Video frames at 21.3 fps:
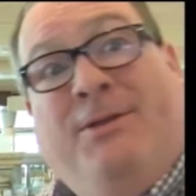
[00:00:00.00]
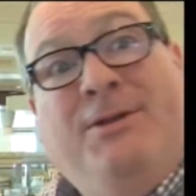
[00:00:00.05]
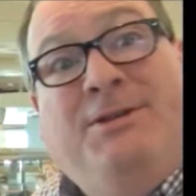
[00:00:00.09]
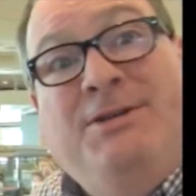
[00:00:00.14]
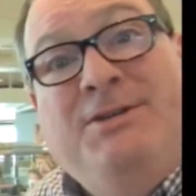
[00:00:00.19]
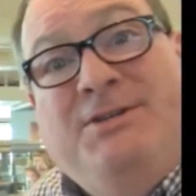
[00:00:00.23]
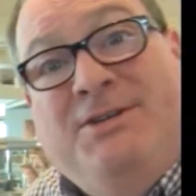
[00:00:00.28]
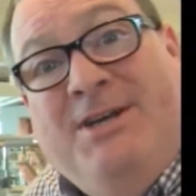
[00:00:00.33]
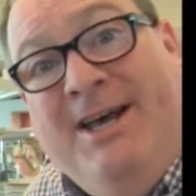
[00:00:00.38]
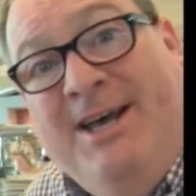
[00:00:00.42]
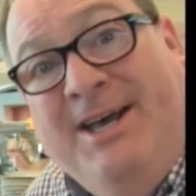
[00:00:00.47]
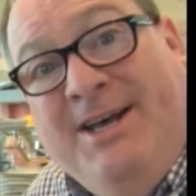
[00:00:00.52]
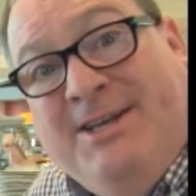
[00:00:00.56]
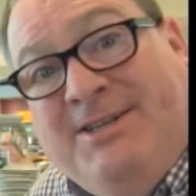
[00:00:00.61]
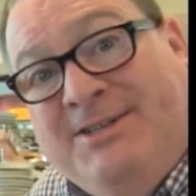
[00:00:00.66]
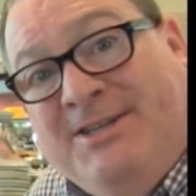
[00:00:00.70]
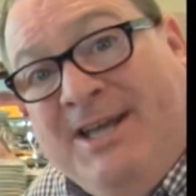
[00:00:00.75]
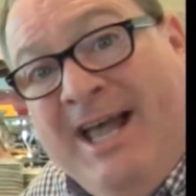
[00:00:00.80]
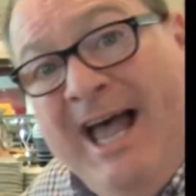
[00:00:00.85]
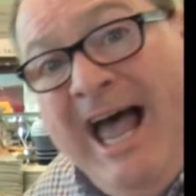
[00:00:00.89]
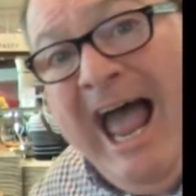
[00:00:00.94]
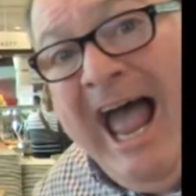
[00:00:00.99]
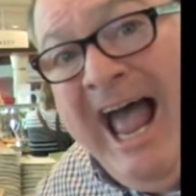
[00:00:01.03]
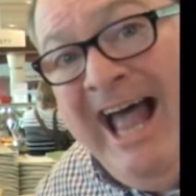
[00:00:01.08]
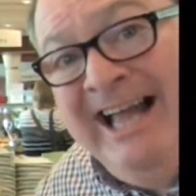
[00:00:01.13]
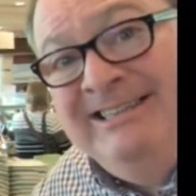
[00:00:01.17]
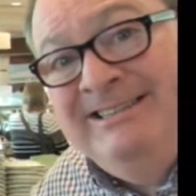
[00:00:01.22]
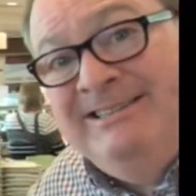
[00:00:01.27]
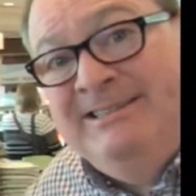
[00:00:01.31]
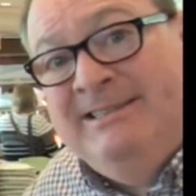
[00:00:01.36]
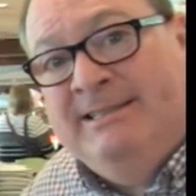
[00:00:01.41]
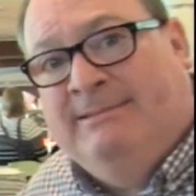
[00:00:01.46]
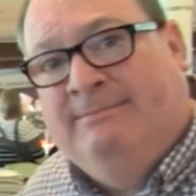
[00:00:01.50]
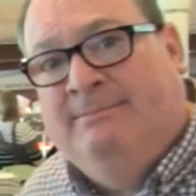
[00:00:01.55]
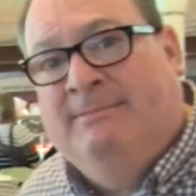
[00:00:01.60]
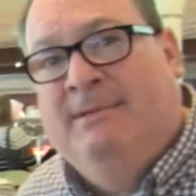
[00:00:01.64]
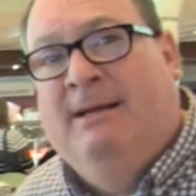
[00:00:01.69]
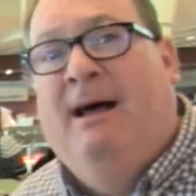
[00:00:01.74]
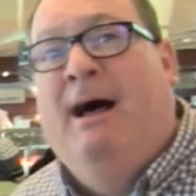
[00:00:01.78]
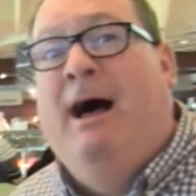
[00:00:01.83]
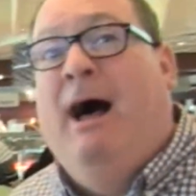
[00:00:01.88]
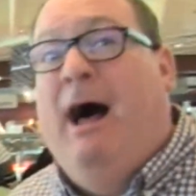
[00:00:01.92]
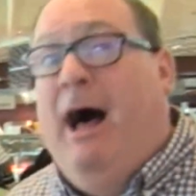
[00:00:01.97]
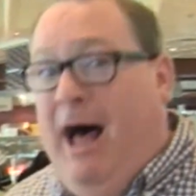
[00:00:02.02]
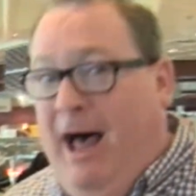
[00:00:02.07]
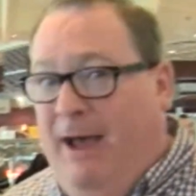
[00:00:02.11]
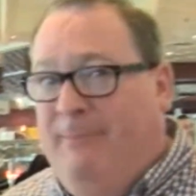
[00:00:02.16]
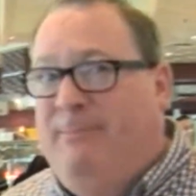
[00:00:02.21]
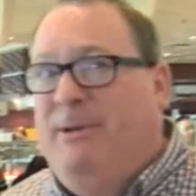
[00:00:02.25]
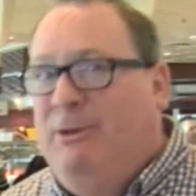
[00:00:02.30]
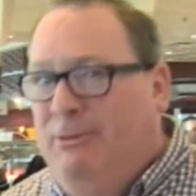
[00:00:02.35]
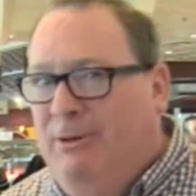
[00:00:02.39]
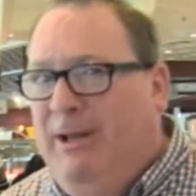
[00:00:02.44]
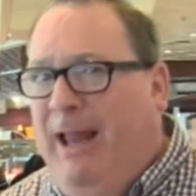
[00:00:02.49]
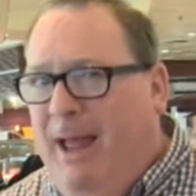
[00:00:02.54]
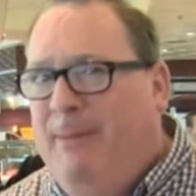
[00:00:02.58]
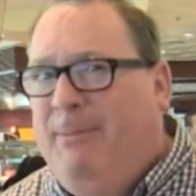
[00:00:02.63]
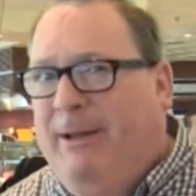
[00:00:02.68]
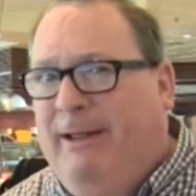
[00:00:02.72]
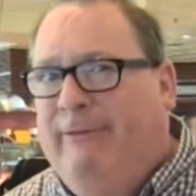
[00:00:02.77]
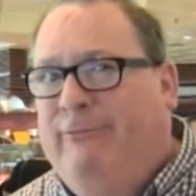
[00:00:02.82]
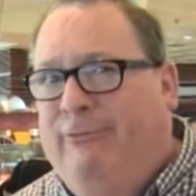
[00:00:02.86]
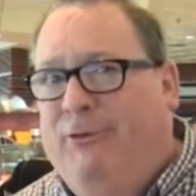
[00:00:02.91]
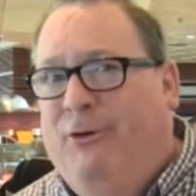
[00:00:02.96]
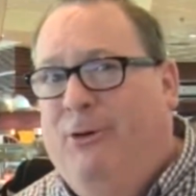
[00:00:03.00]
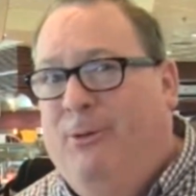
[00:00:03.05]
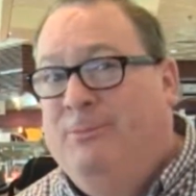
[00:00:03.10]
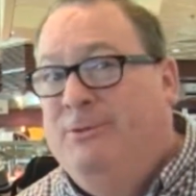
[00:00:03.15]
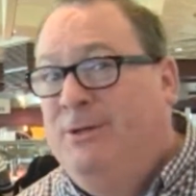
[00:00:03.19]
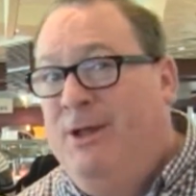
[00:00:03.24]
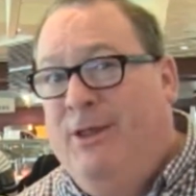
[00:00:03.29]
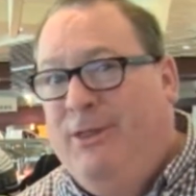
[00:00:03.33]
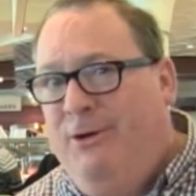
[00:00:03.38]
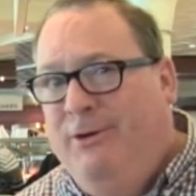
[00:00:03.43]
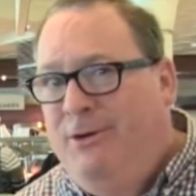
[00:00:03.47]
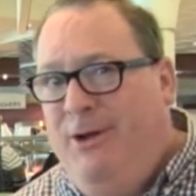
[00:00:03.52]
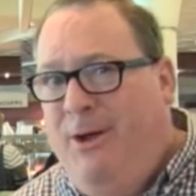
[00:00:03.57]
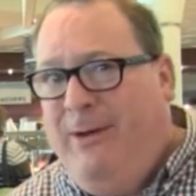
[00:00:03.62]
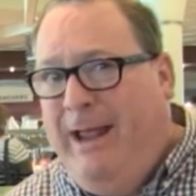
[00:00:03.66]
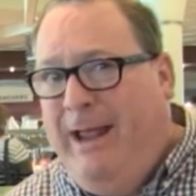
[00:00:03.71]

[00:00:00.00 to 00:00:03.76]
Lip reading: the desserts, and I've been reliably informed there are no